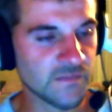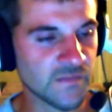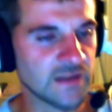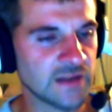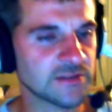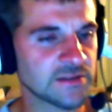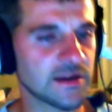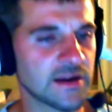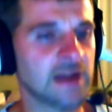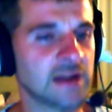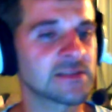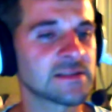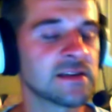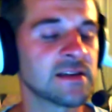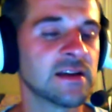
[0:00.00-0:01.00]
So,
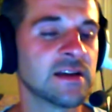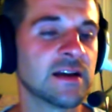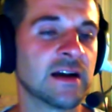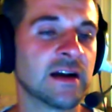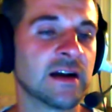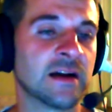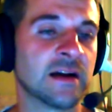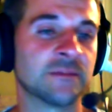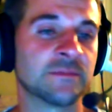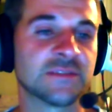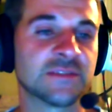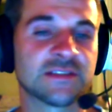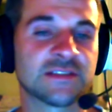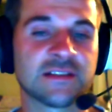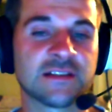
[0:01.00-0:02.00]
guys, um,
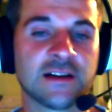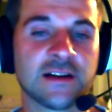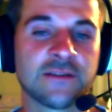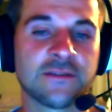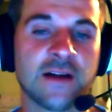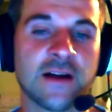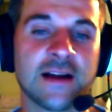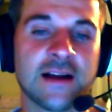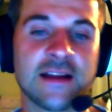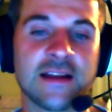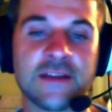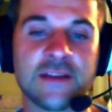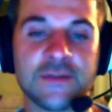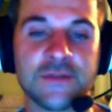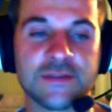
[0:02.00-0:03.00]
just to clarify,
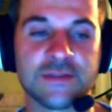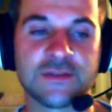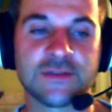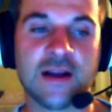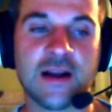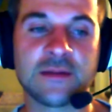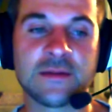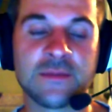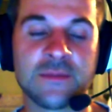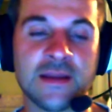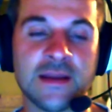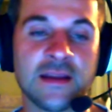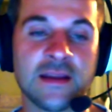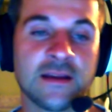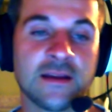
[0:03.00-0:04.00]
if you subscribe to
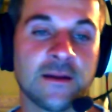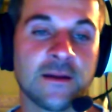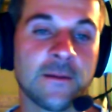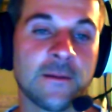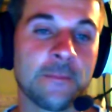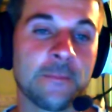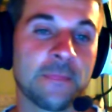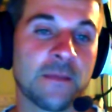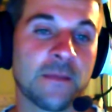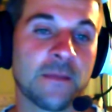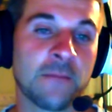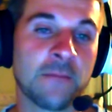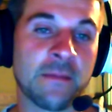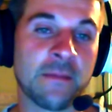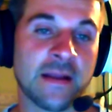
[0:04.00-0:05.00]
me,
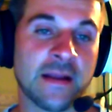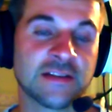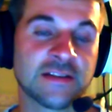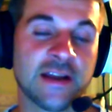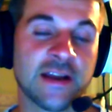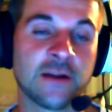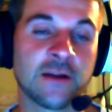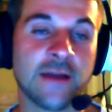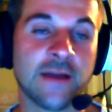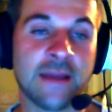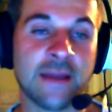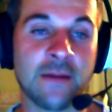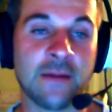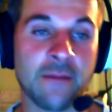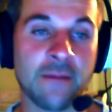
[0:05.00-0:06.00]
my main channel, and
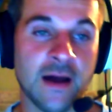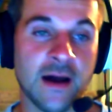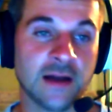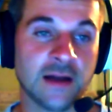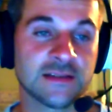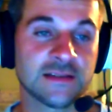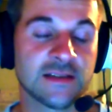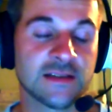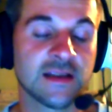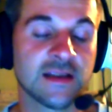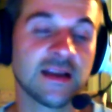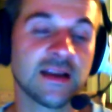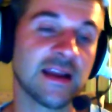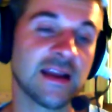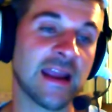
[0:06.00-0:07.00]
my box,
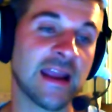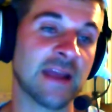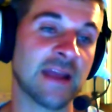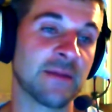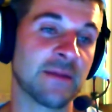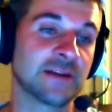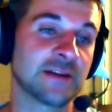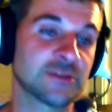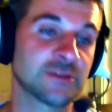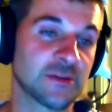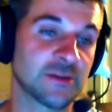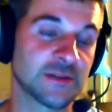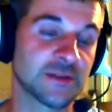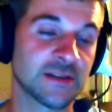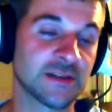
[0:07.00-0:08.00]
and my
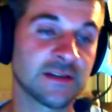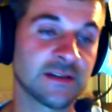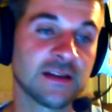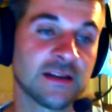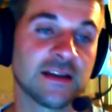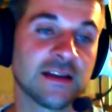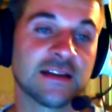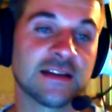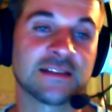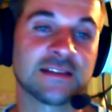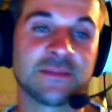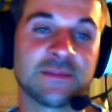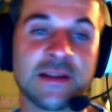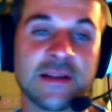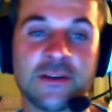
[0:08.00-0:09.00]
description, it doesn't
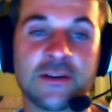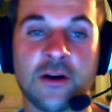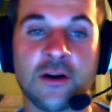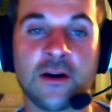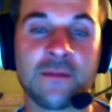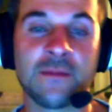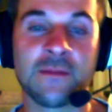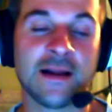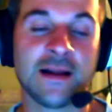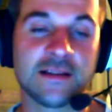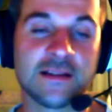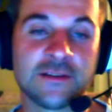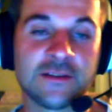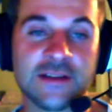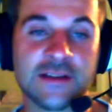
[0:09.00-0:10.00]
mean you're automatically
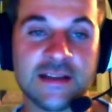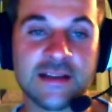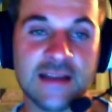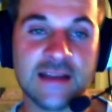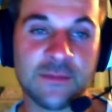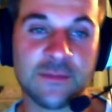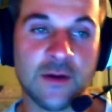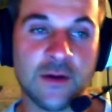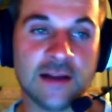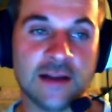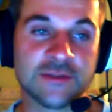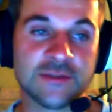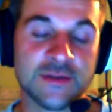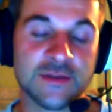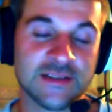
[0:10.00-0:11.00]
going to get that prize.
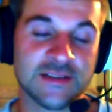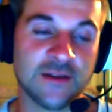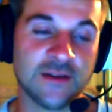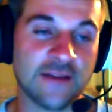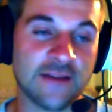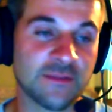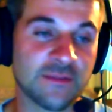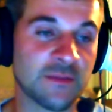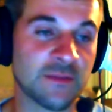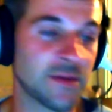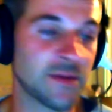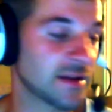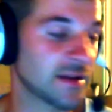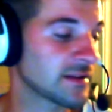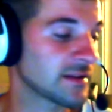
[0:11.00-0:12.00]
You still have to be
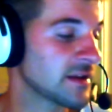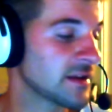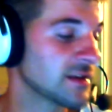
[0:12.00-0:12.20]
picked.